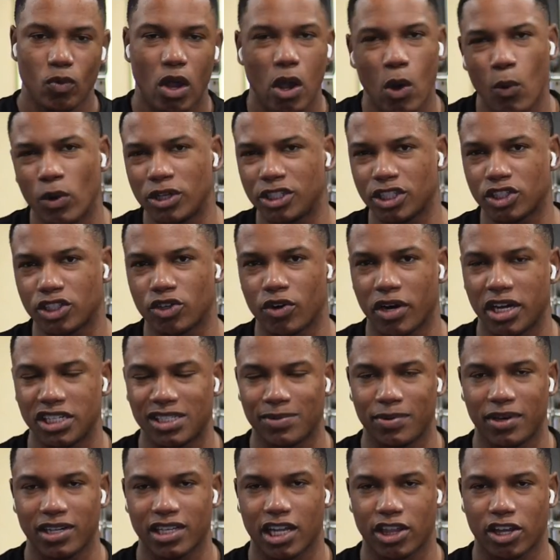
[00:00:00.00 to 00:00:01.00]
which is crazy
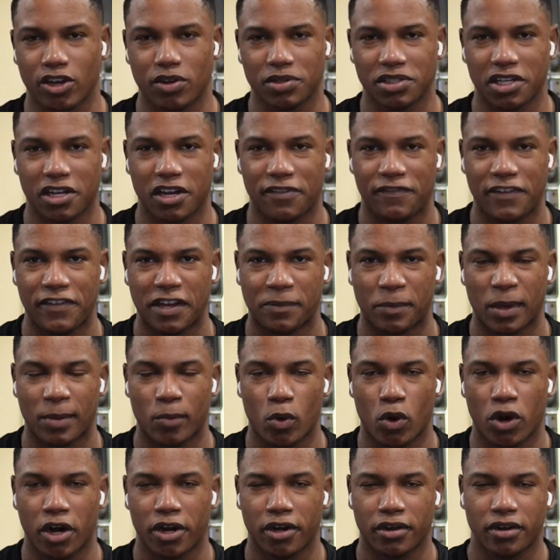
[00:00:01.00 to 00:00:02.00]
because I thought it was gonna affect me
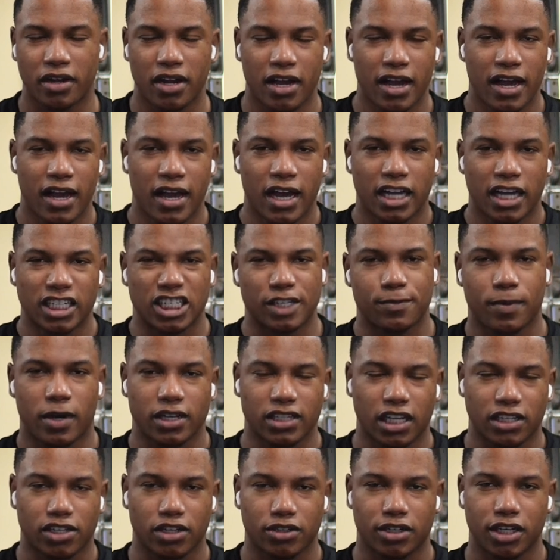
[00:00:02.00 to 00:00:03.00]
more, just because
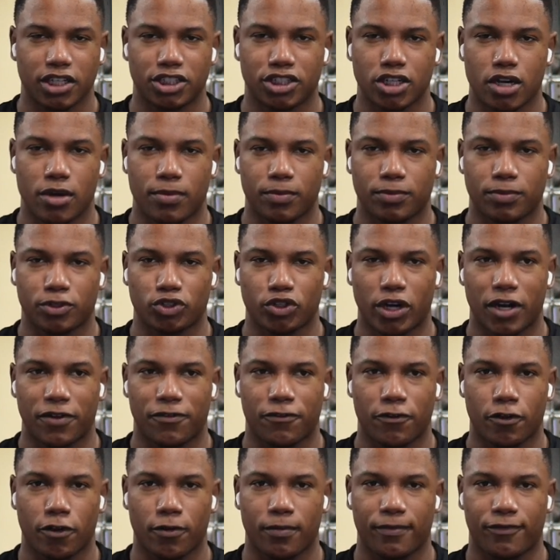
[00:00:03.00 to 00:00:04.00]
I took that jump straight
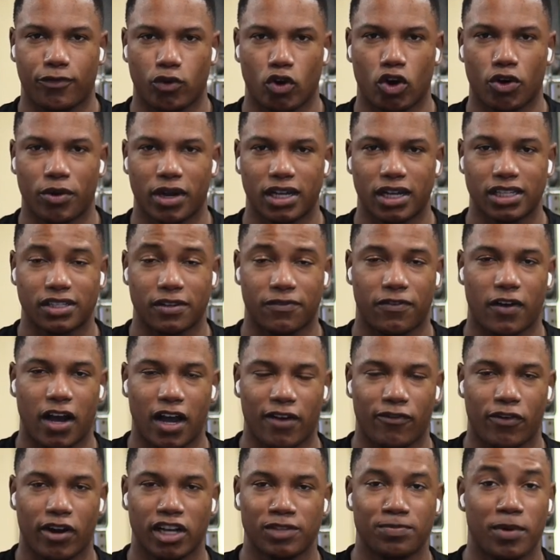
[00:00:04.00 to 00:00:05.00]
from 4 reds to
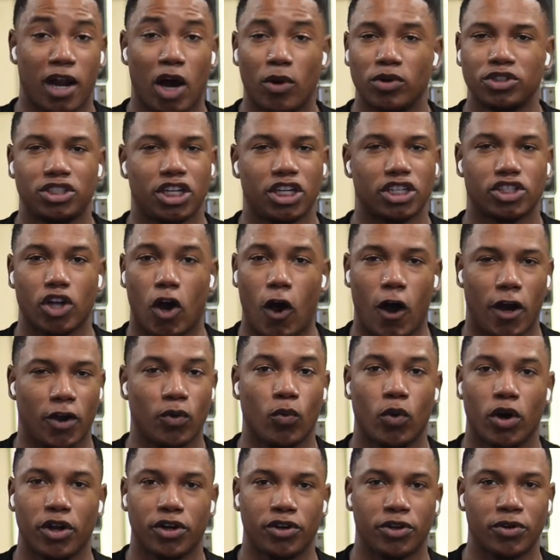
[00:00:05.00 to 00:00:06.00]
5 reds. But I was just on
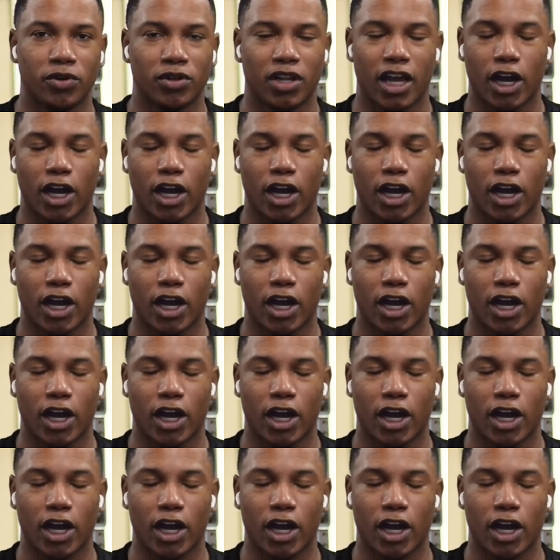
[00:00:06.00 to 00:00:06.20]
one, dude.